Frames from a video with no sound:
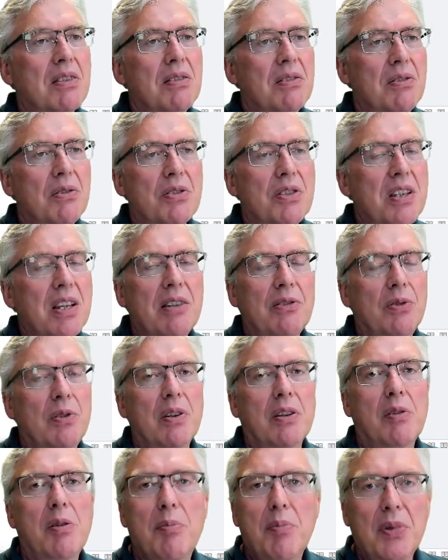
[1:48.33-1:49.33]
your stereo
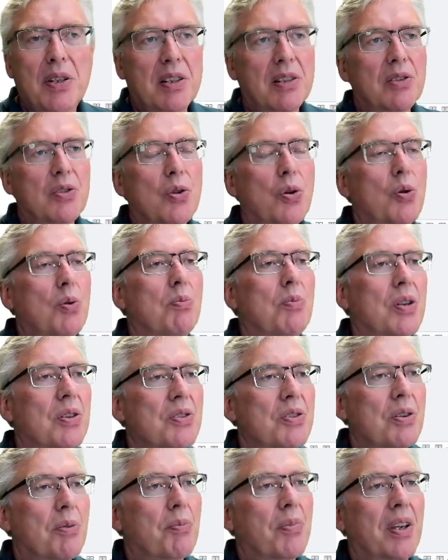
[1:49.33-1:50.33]
equipment at home or
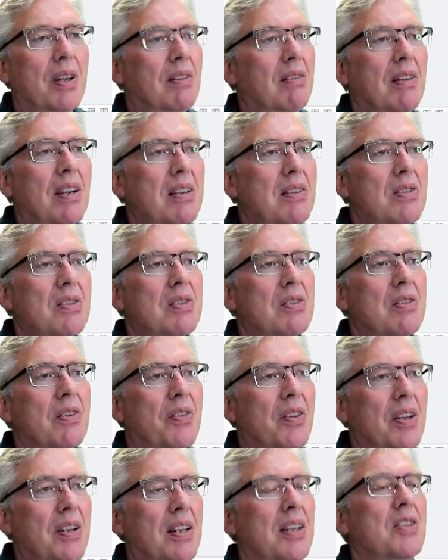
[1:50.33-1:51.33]
something. It's
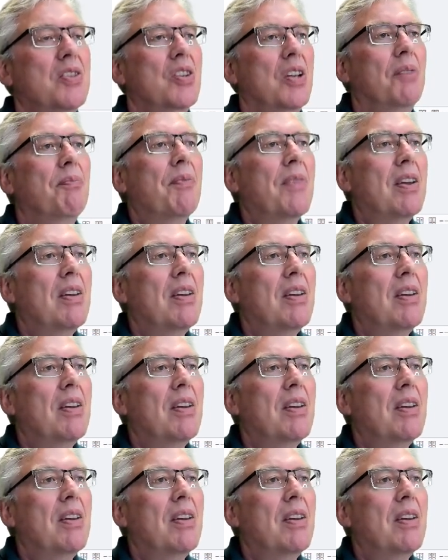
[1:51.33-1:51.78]
not that easy.